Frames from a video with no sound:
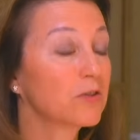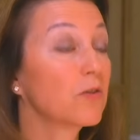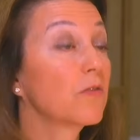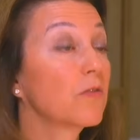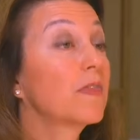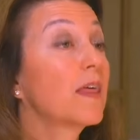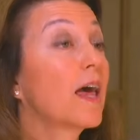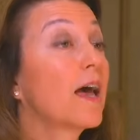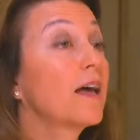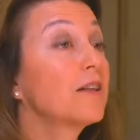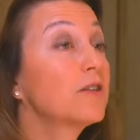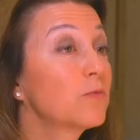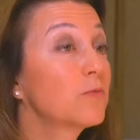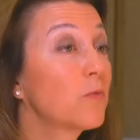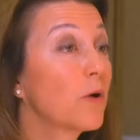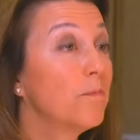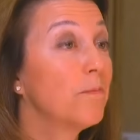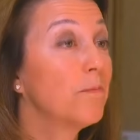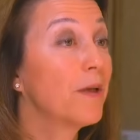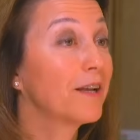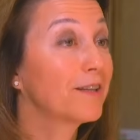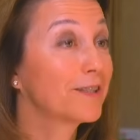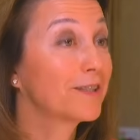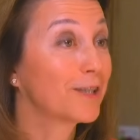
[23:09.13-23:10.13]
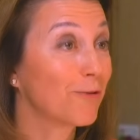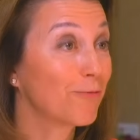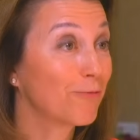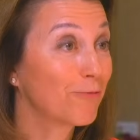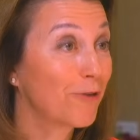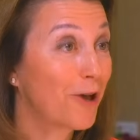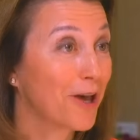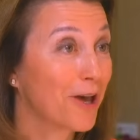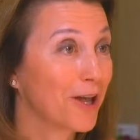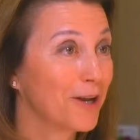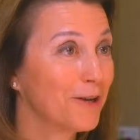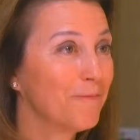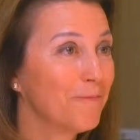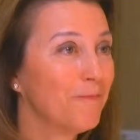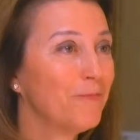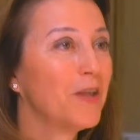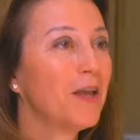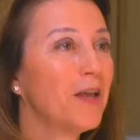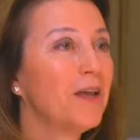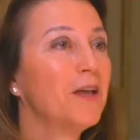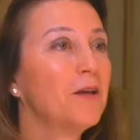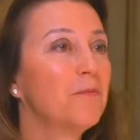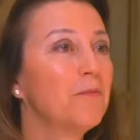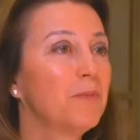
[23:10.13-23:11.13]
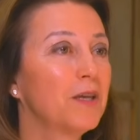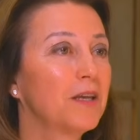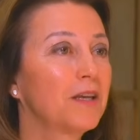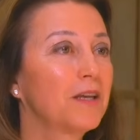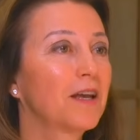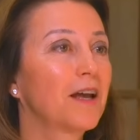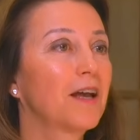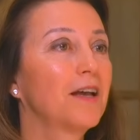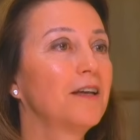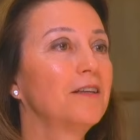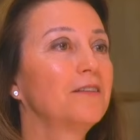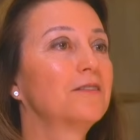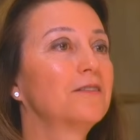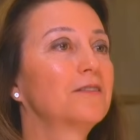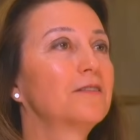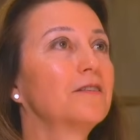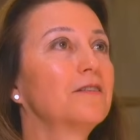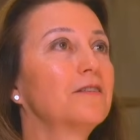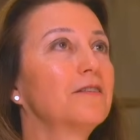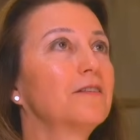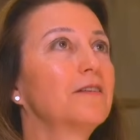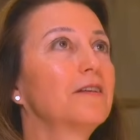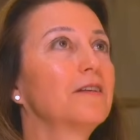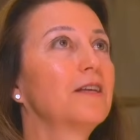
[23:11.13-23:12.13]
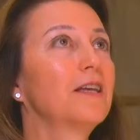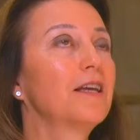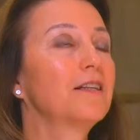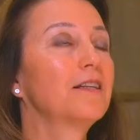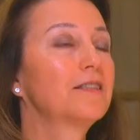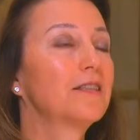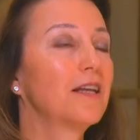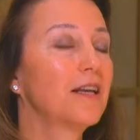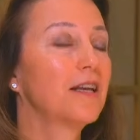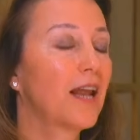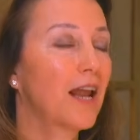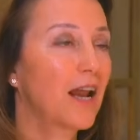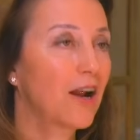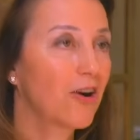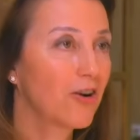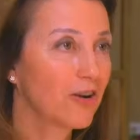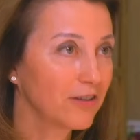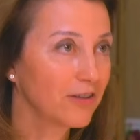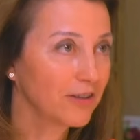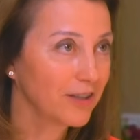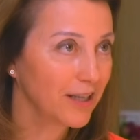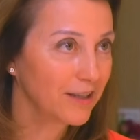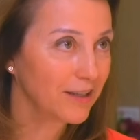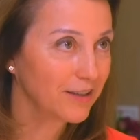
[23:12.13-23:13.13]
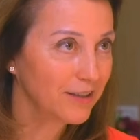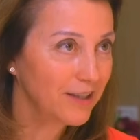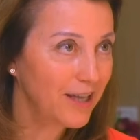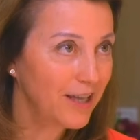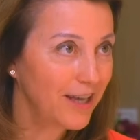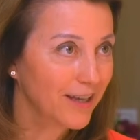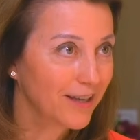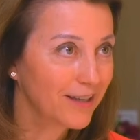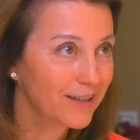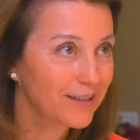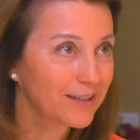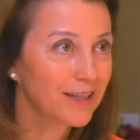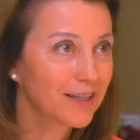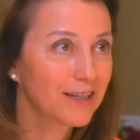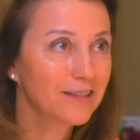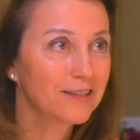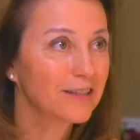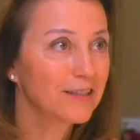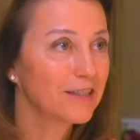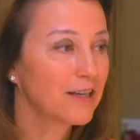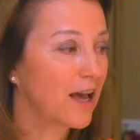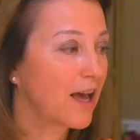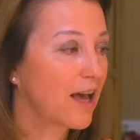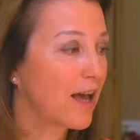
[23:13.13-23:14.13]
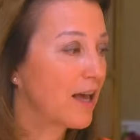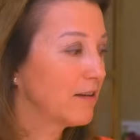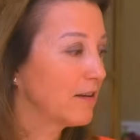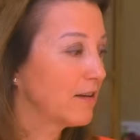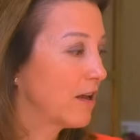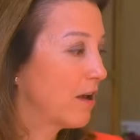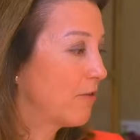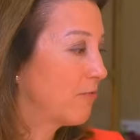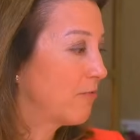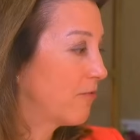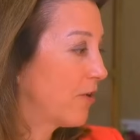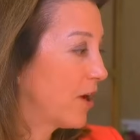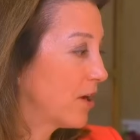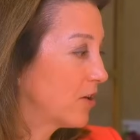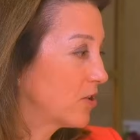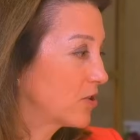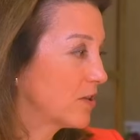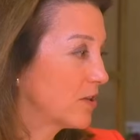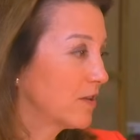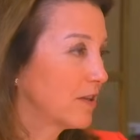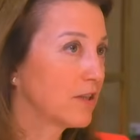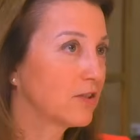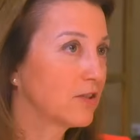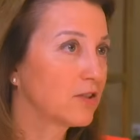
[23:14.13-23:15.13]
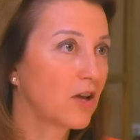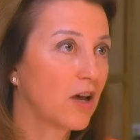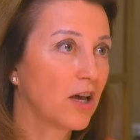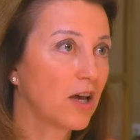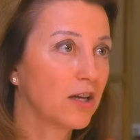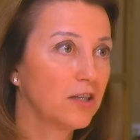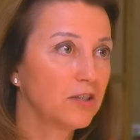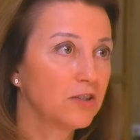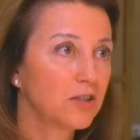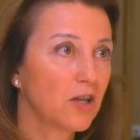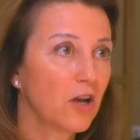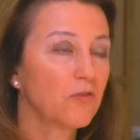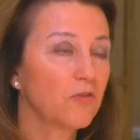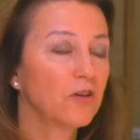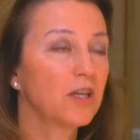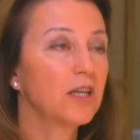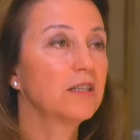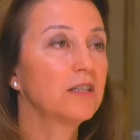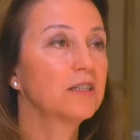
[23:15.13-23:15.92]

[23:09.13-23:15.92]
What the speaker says: So that's what makes it fun, because it's inherently linked. It's not a function that's on its own.